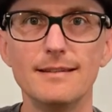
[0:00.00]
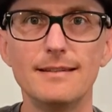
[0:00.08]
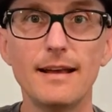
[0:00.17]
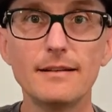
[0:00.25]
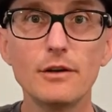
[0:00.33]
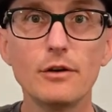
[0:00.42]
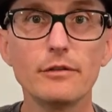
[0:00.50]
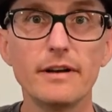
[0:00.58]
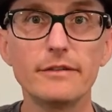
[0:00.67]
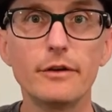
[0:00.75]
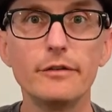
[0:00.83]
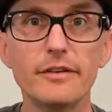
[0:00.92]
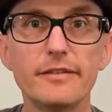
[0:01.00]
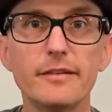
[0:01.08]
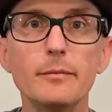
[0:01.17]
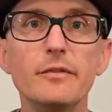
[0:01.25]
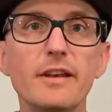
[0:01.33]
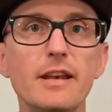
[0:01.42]
Technical rescue
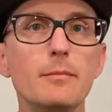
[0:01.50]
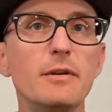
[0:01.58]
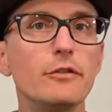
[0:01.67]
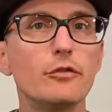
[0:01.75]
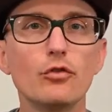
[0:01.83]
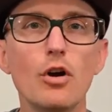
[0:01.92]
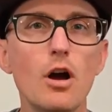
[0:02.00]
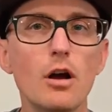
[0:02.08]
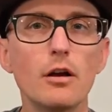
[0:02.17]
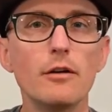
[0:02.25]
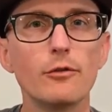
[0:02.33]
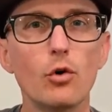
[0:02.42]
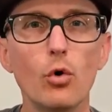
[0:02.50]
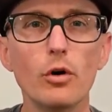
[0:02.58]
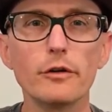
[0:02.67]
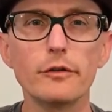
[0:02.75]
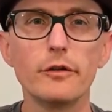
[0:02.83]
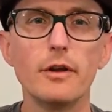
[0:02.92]
systems need to be strong, of
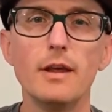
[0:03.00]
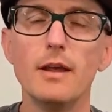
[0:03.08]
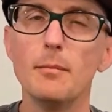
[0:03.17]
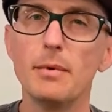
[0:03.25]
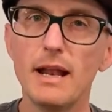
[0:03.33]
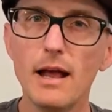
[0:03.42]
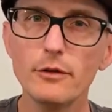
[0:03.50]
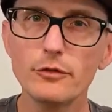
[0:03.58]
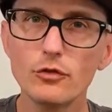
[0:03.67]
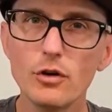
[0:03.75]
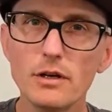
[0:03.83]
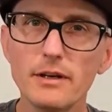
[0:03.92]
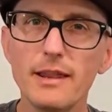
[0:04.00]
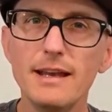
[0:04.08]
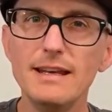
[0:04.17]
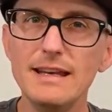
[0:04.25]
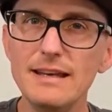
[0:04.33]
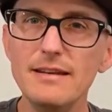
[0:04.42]
course, but how strong do they
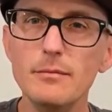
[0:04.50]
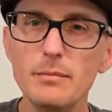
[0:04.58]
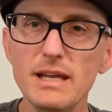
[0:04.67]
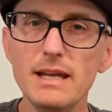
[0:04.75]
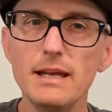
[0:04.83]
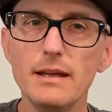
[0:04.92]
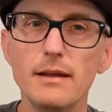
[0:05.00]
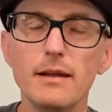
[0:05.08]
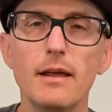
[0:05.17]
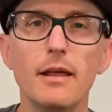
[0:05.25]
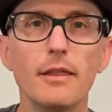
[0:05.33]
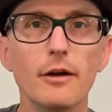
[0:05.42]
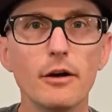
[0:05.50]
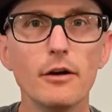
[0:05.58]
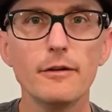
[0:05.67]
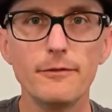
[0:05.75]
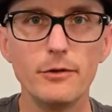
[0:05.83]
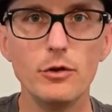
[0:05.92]
need to be? There
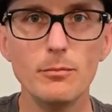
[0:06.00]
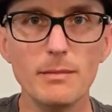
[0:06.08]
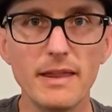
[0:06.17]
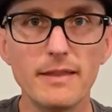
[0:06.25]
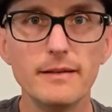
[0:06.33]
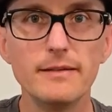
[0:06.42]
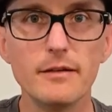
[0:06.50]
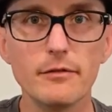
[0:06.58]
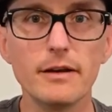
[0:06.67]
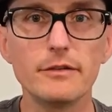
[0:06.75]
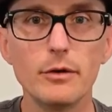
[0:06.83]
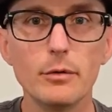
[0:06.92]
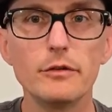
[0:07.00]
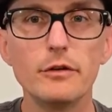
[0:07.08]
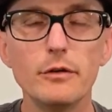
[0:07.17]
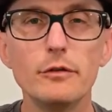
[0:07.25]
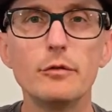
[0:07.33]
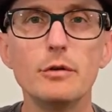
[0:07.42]
are a few methods that rescuers
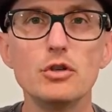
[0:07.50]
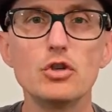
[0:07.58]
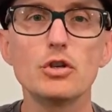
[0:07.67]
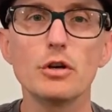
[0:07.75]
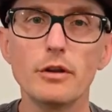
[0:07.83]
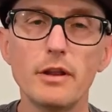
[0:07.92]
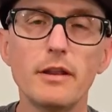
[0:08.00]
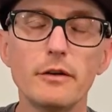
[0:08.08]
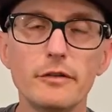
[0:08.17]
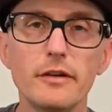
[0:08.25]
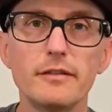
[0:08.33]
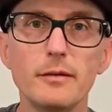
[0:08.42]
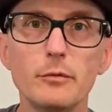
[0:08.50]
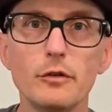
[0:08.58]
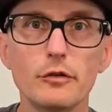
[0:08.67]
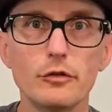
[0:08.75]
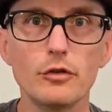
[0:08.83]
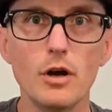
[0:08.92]
use to ensure that their systems
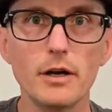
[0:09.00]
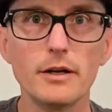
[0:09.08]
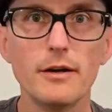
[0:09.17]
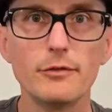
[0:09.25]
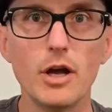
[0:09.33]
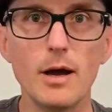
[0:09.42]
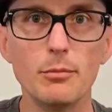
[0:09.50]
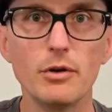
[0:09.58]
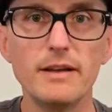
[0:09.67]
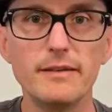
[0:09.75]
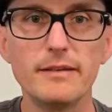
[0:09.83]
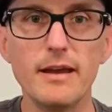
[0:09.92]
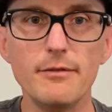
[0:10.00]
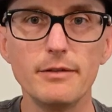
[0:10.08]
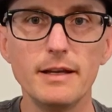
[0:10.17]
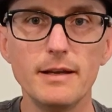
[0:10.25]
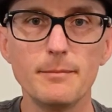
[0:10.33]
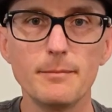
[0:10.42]
are strong enough to operate
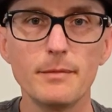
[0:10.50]
safely.